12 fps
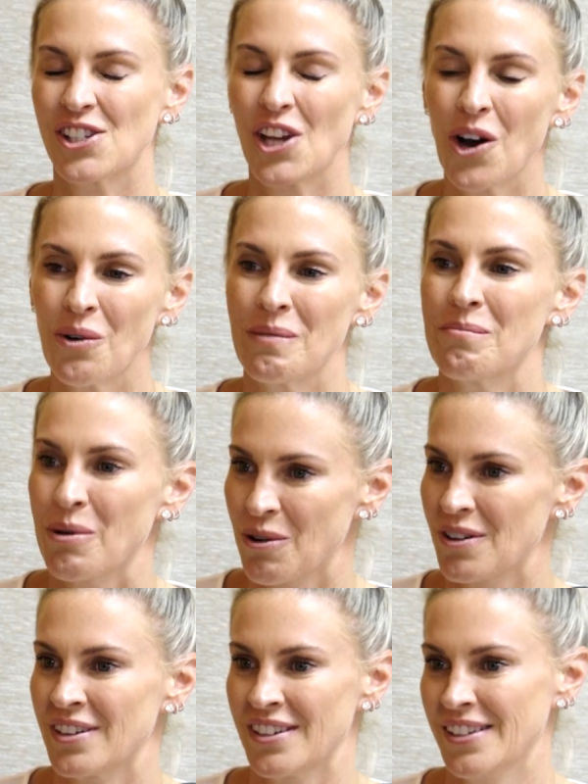so
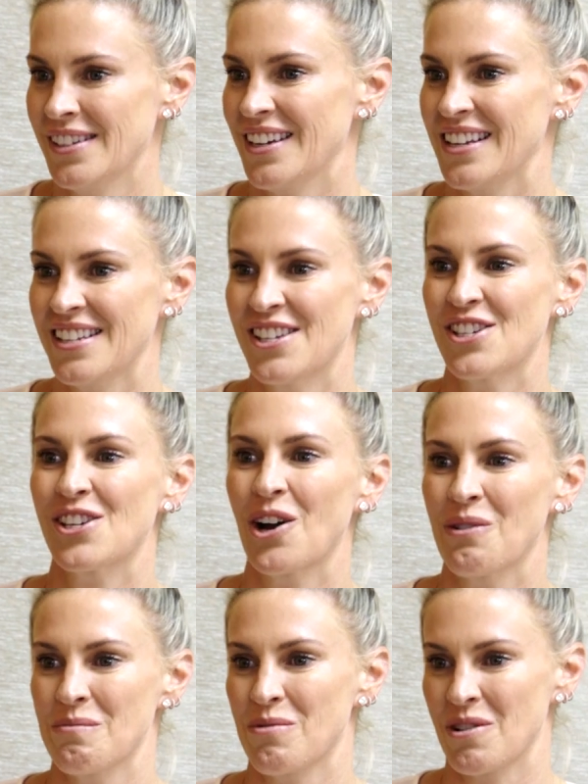important. It's
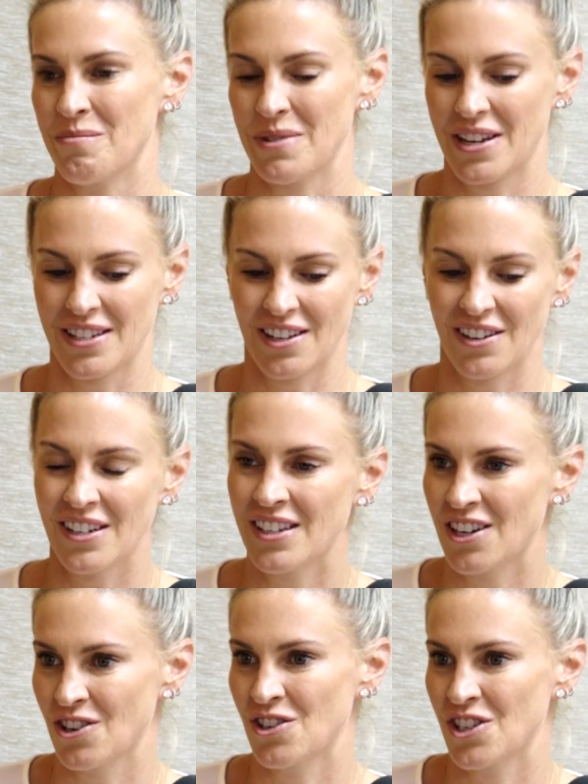so important because there is
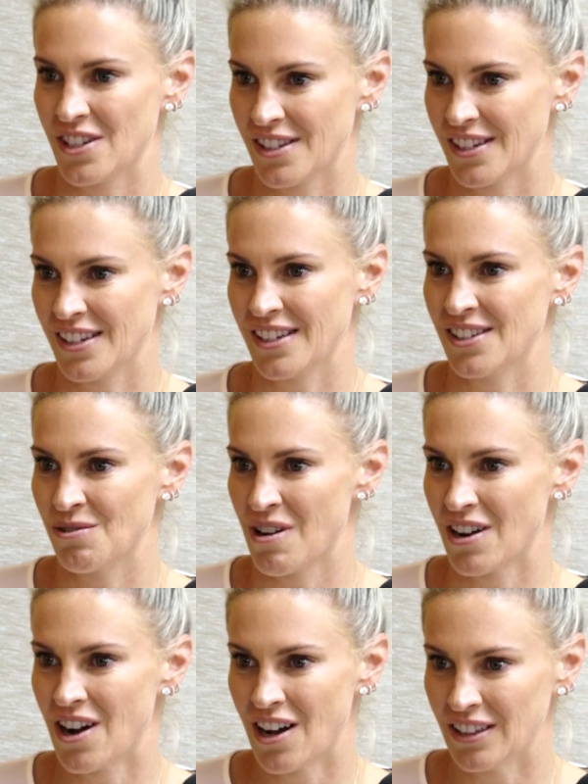an urgency to
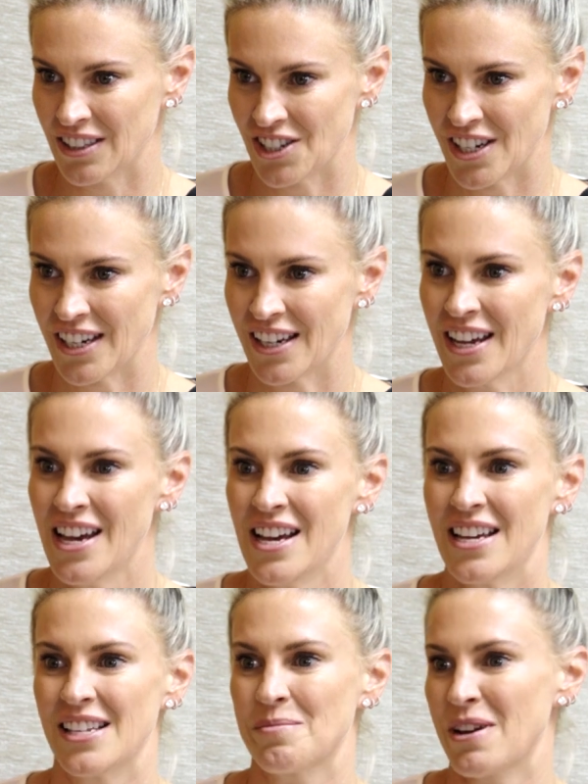yeah. oncology, yeah.
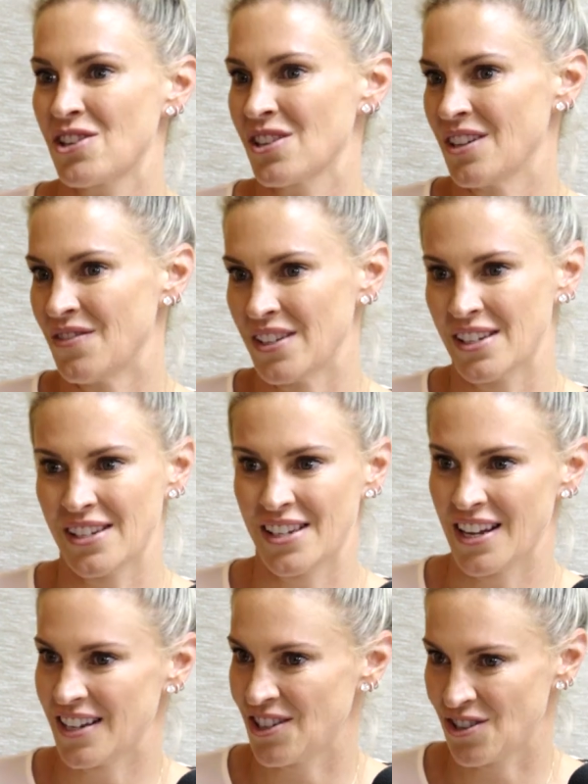especially yeah. if it's
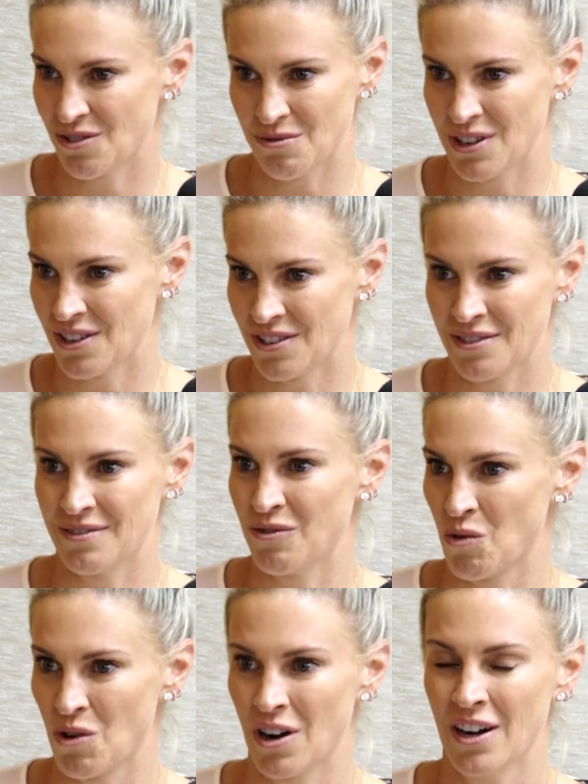stage three or
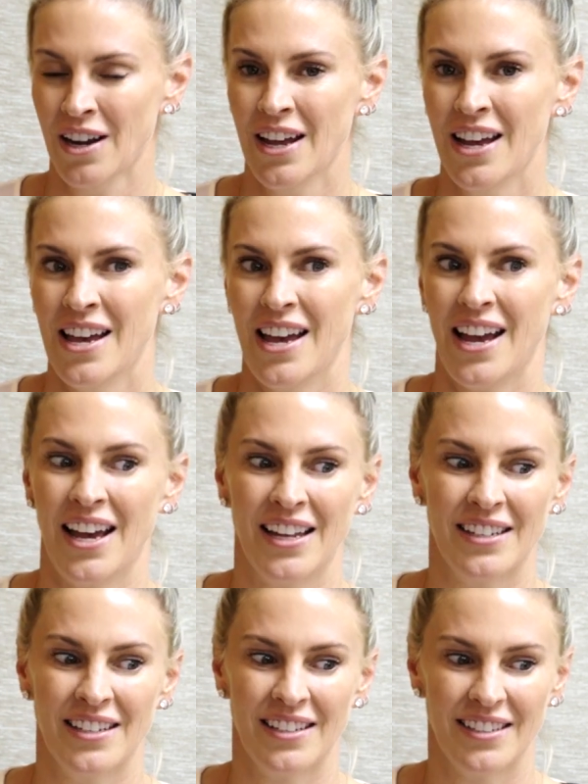four.
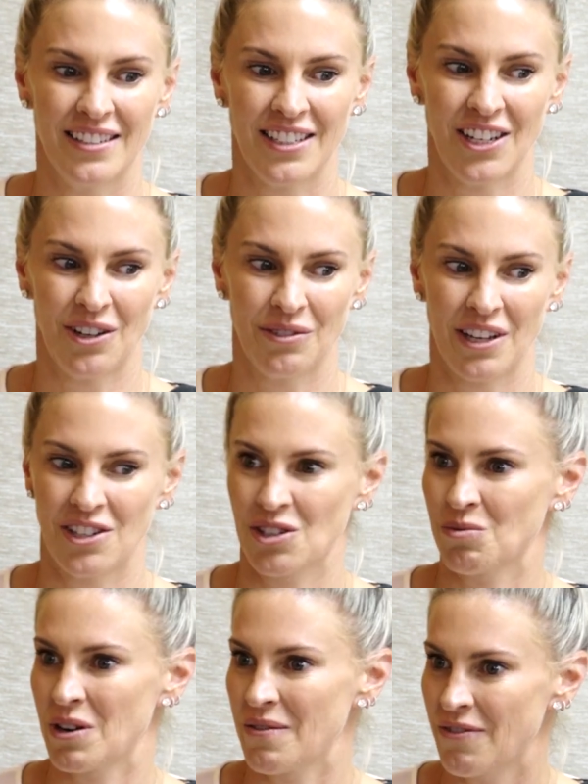And, you know, they just want